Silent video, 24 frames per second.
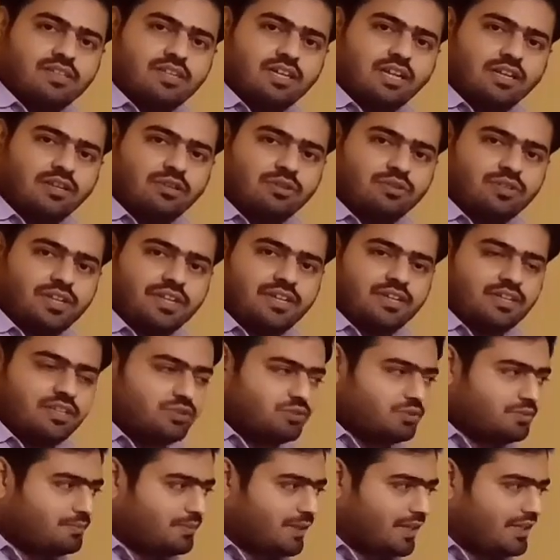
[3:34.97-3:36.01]
into 10
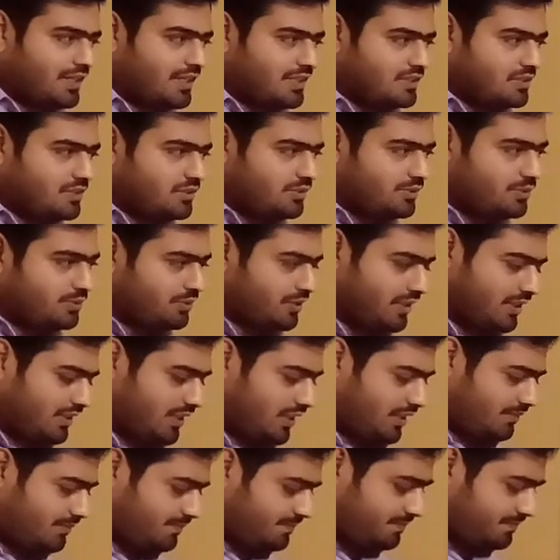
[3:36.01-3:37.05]
raised to minus 2
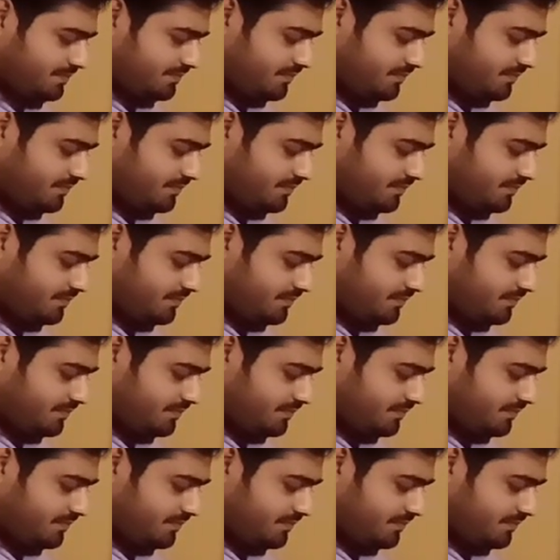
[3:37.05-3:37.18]
radian.